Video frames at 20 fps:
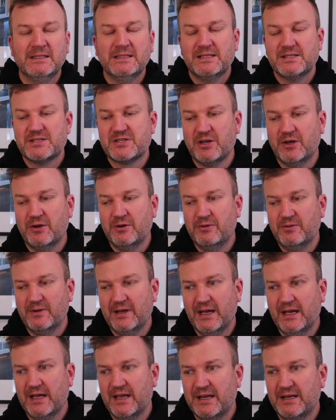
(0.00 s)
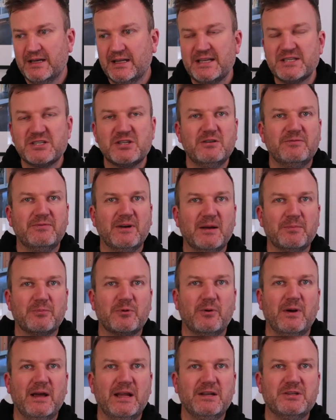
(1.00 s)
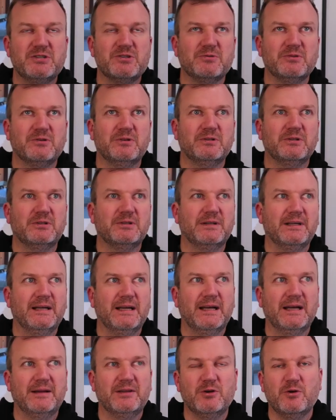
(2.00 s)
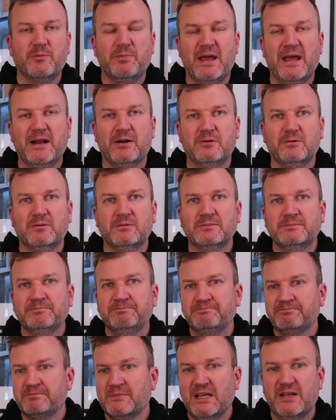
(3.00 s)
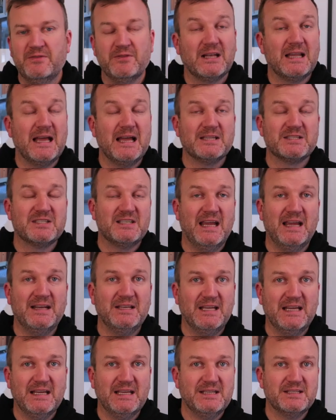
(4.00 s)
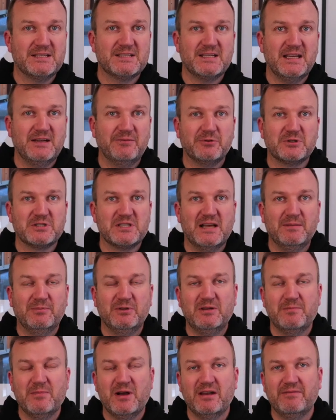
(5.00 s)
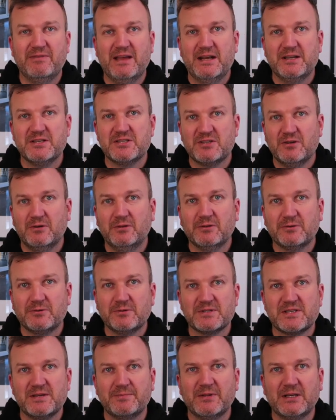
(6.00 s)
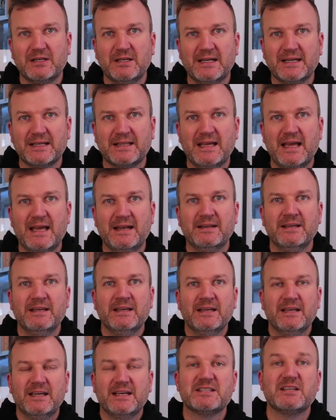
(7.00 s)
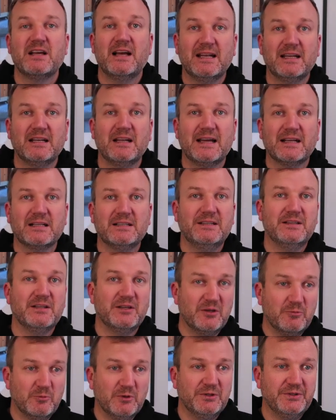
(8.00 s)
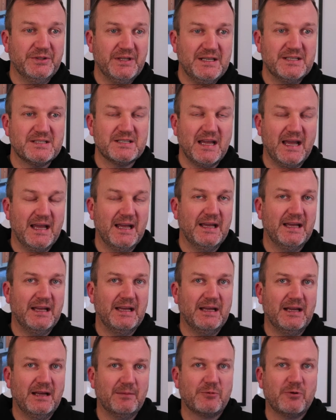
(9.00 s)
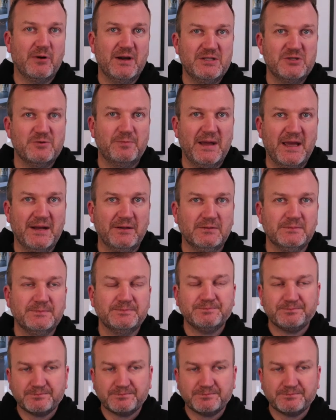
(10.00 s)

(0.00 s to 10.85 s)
So unless you've upgraded your panel in the last 10 years, say for example you might have added solar or something like that, it's highly likely that you will need to upgrade your panel.